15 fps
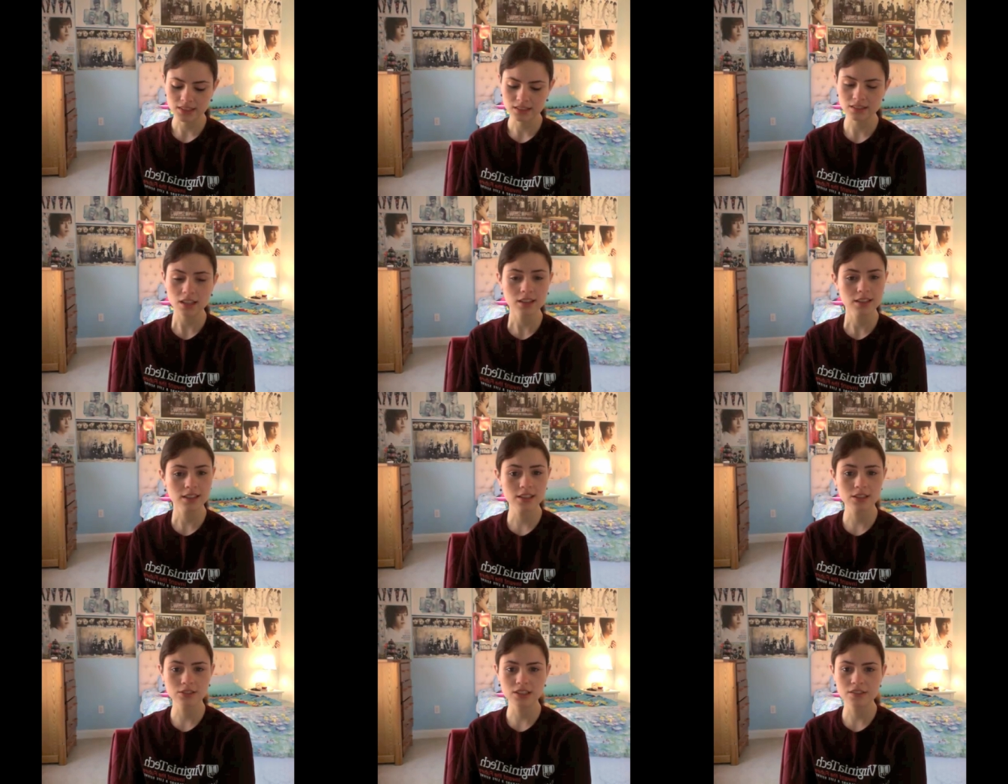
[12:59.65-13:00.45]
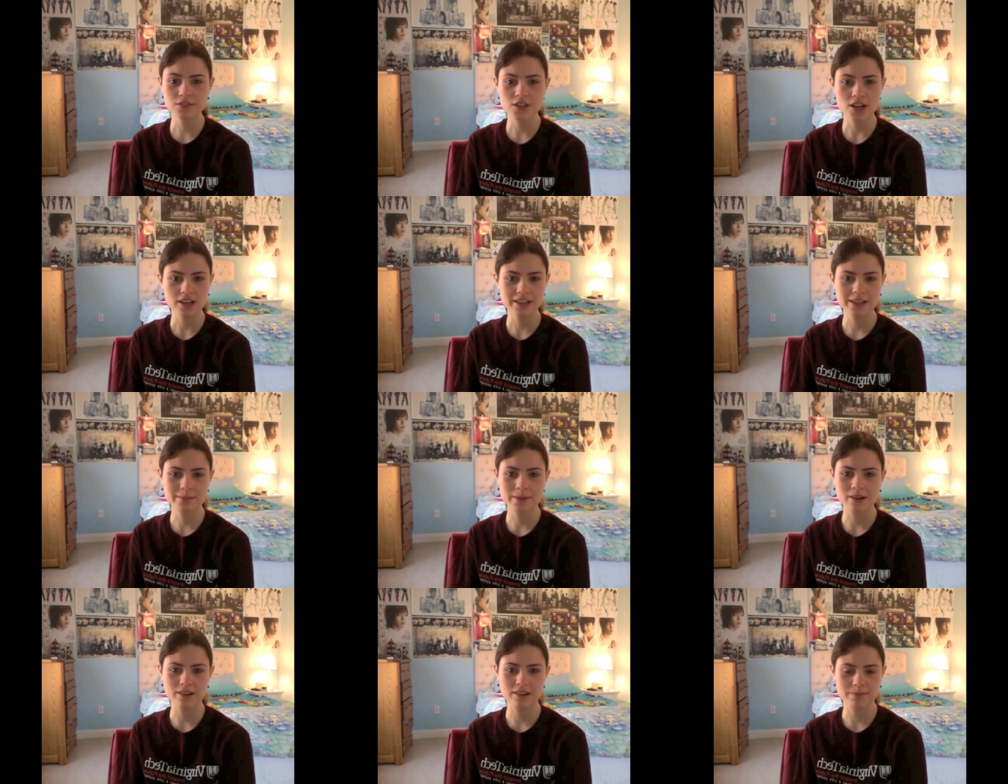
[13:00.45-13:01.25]
Not that I don't love talking
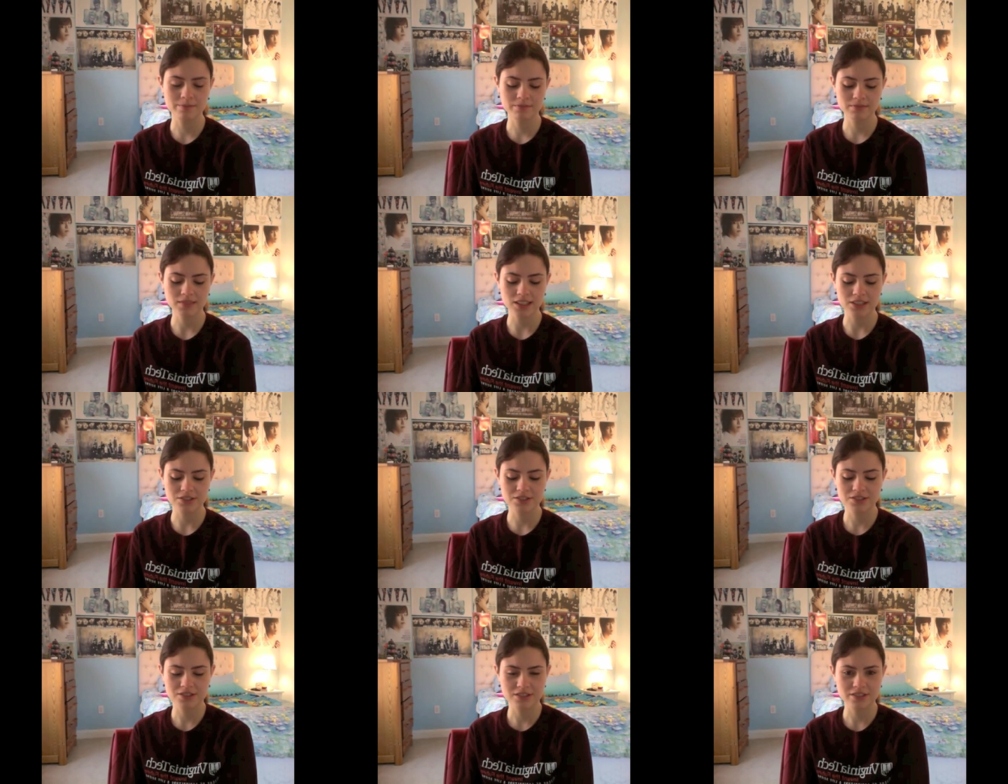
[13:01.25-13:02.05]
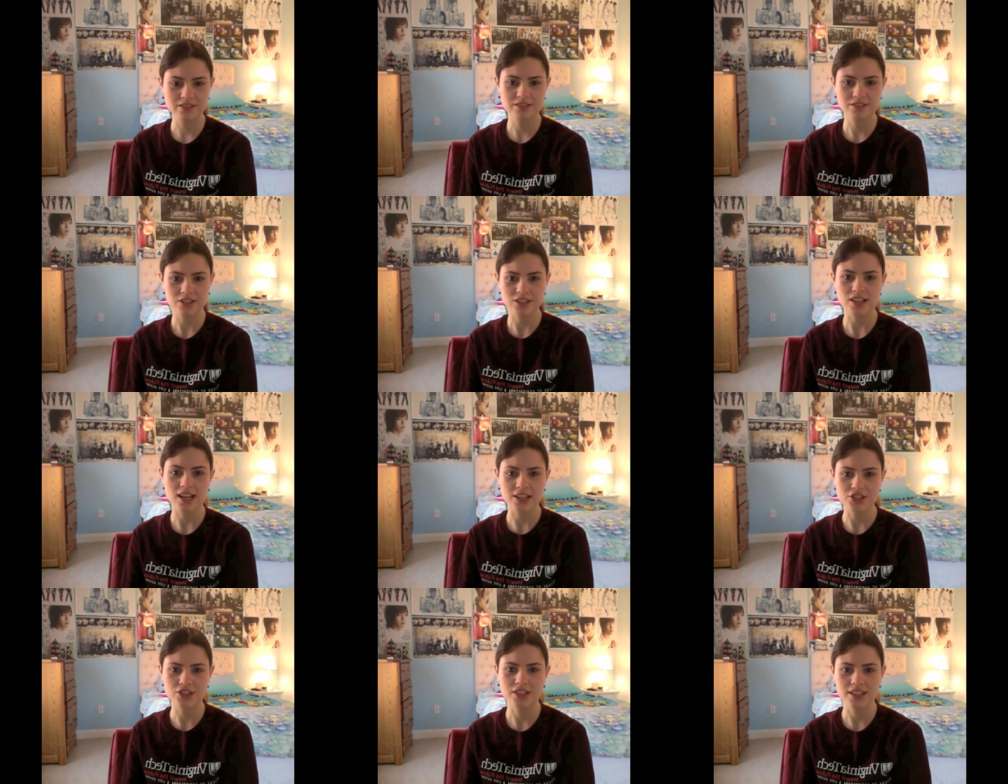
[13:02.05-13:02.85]
about him, it's just I
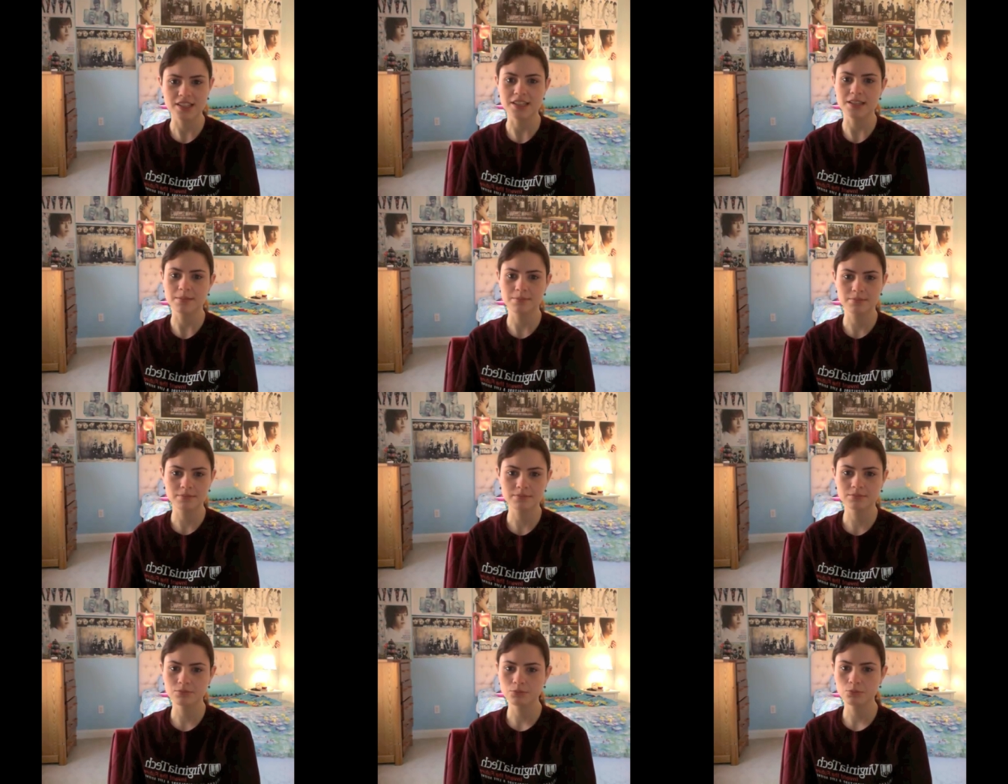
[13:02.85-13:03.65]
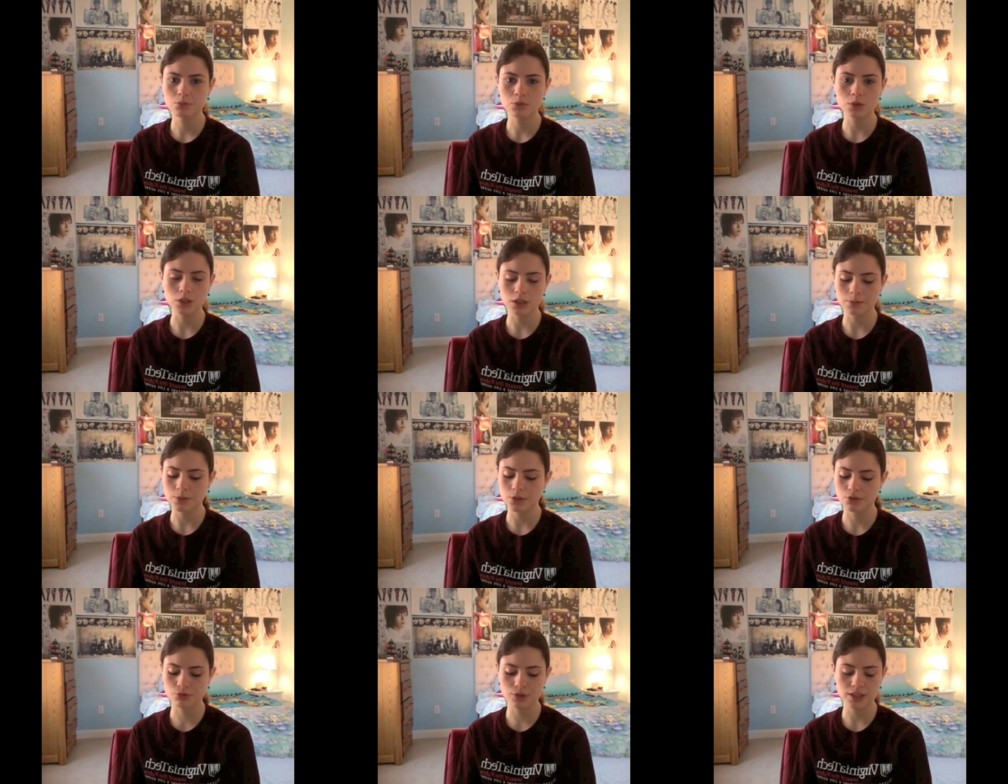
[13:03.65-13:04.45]
just keep Woollim
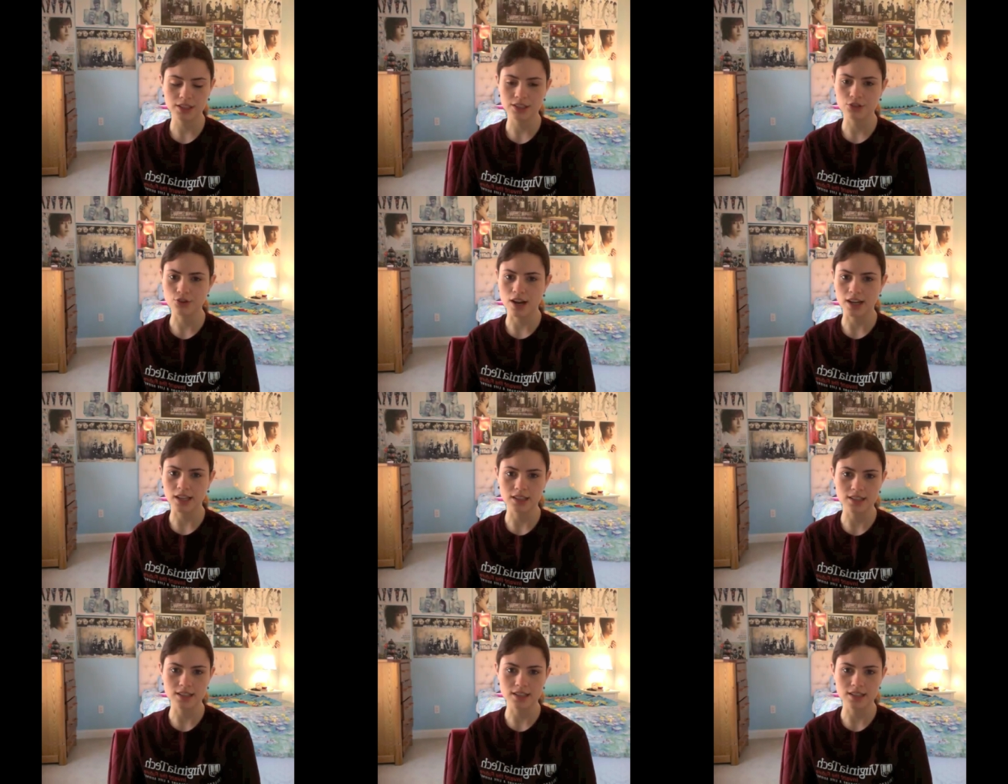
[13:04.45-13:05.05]
is really dragging